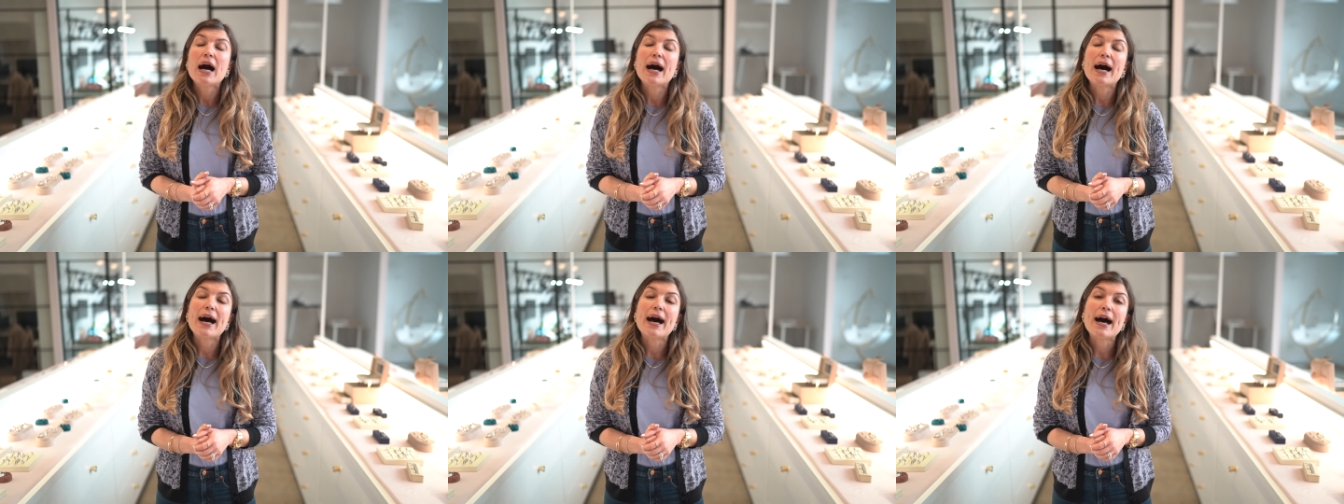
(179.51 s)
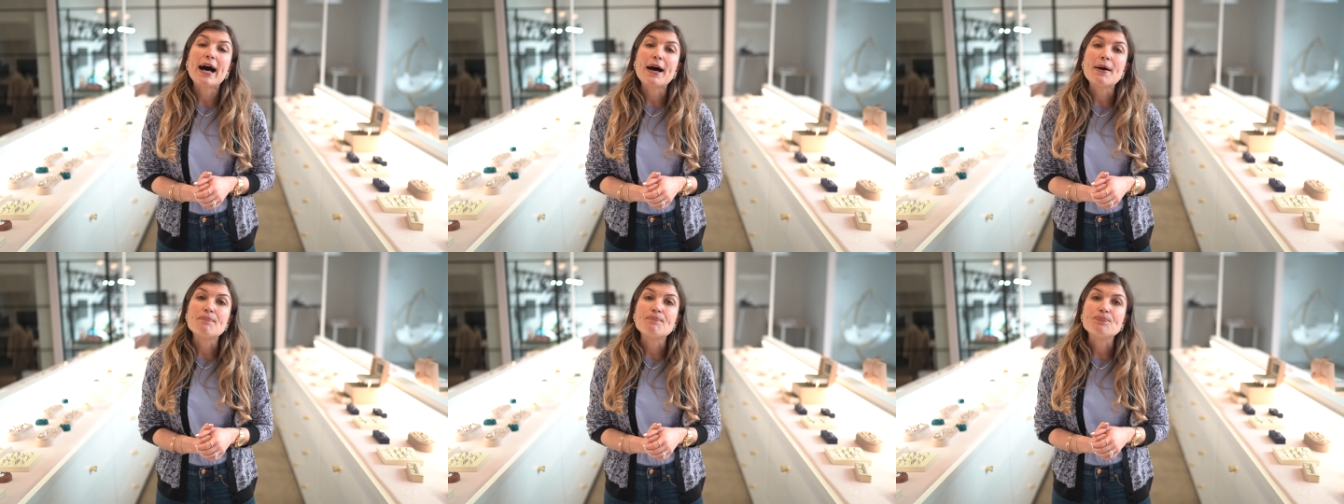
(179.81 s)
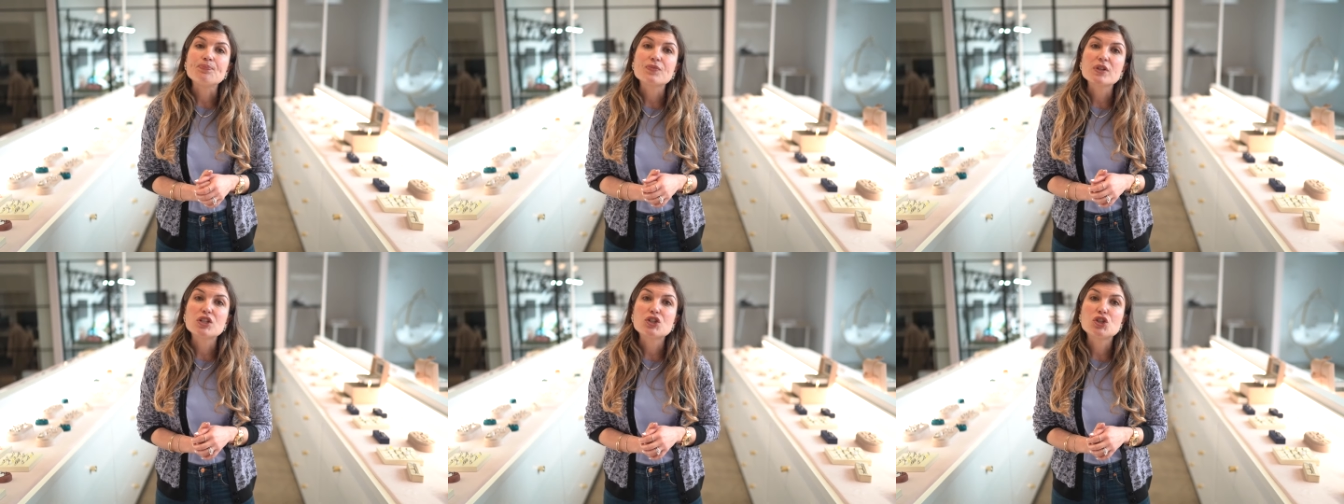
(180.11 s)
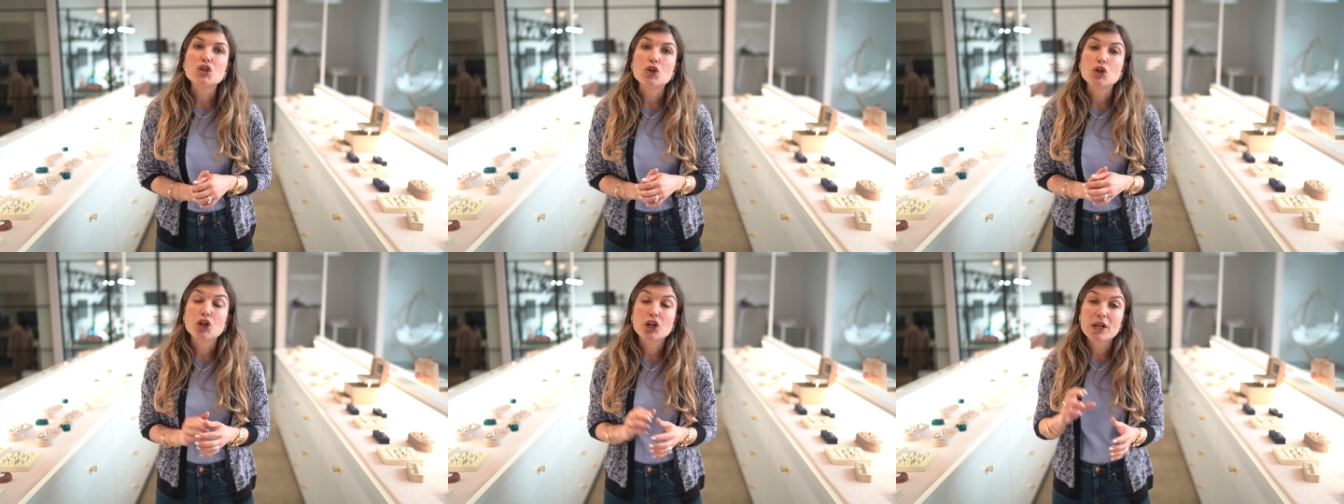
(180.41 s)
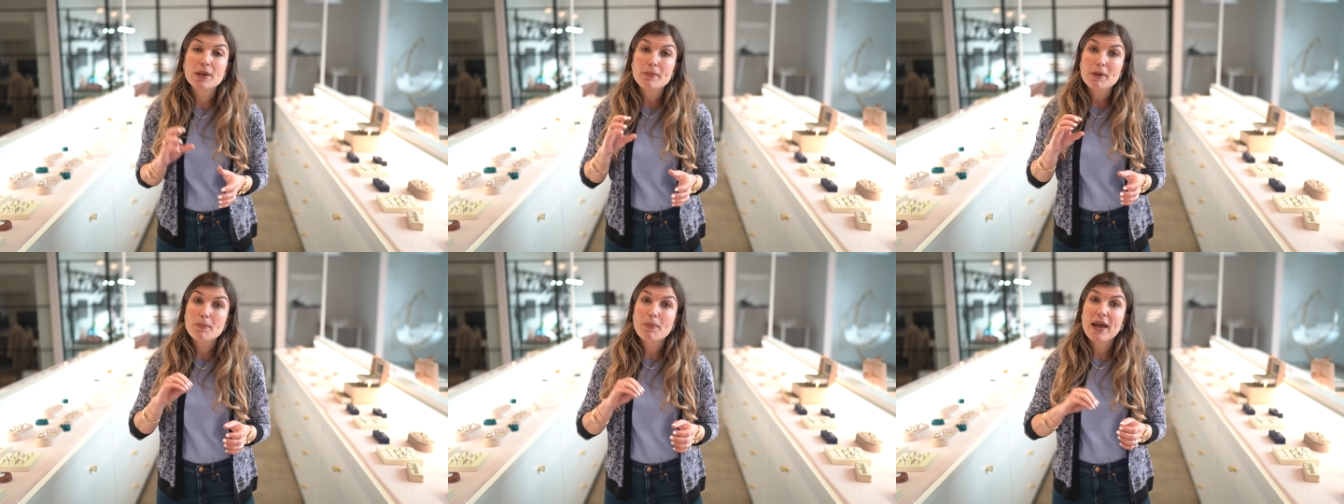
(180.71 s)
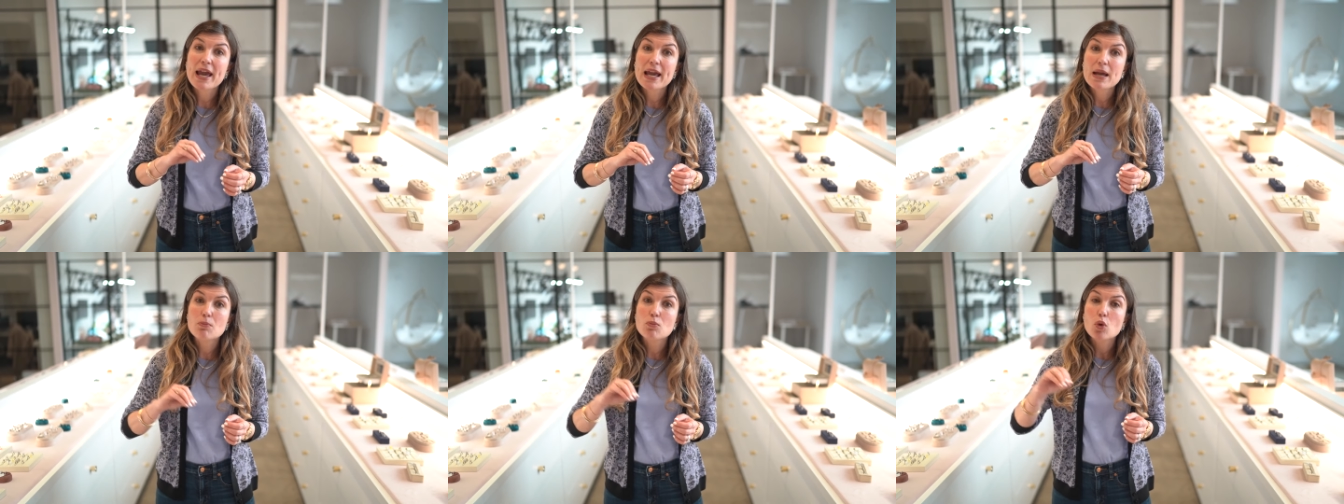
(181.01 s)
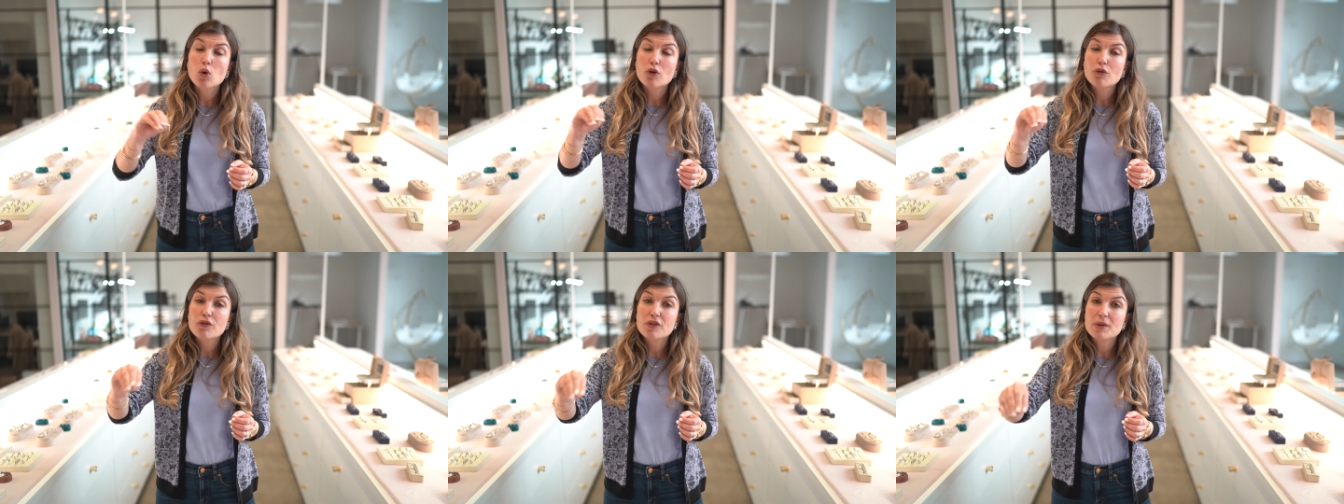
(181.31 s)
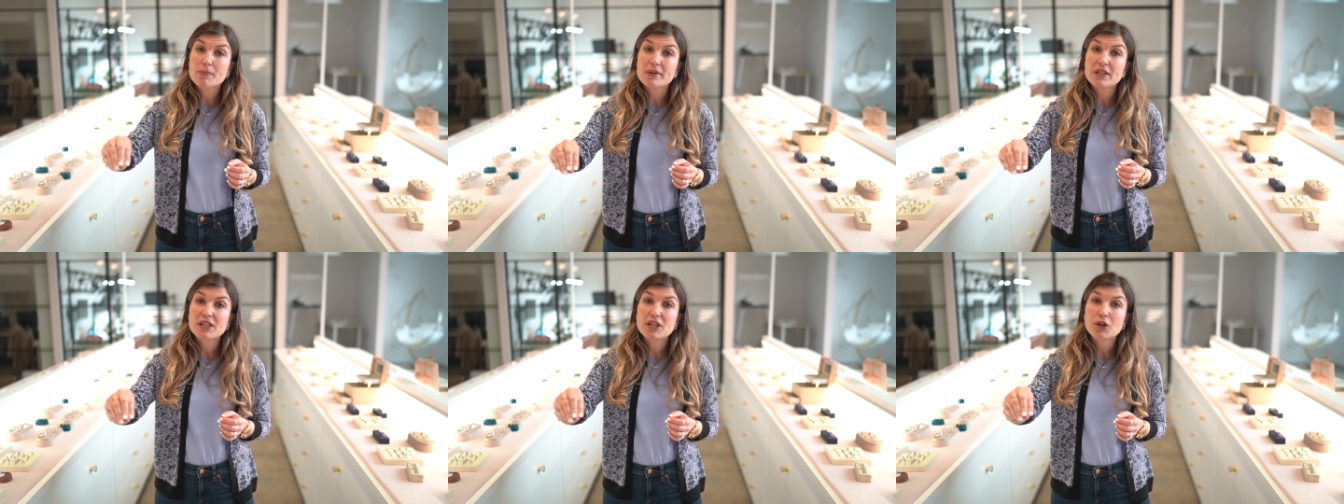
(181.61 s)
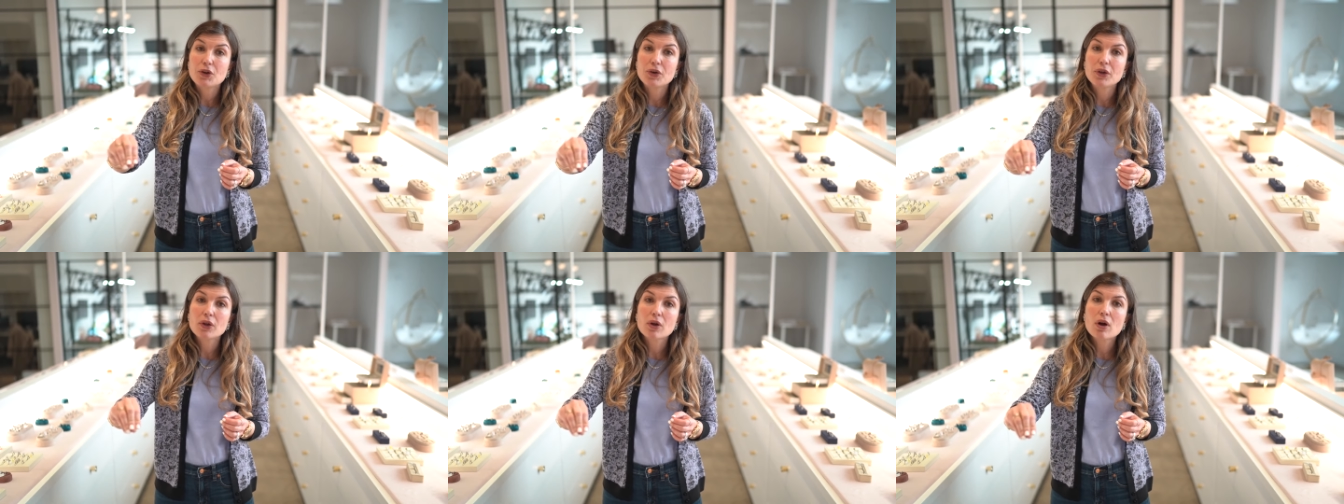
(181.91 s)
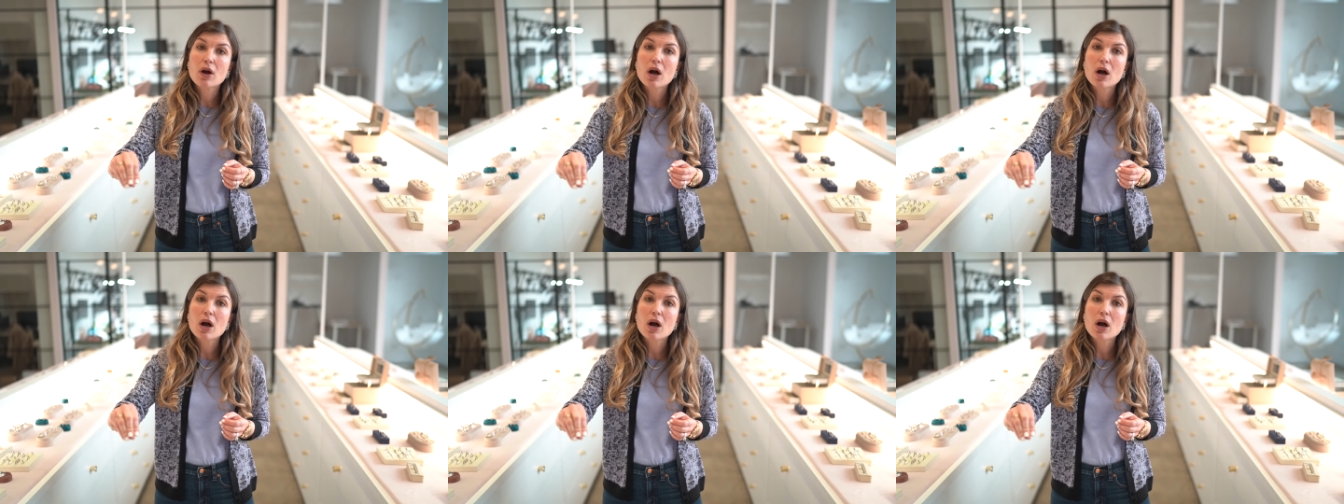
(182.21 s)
Um, so you're going to be paying more for the material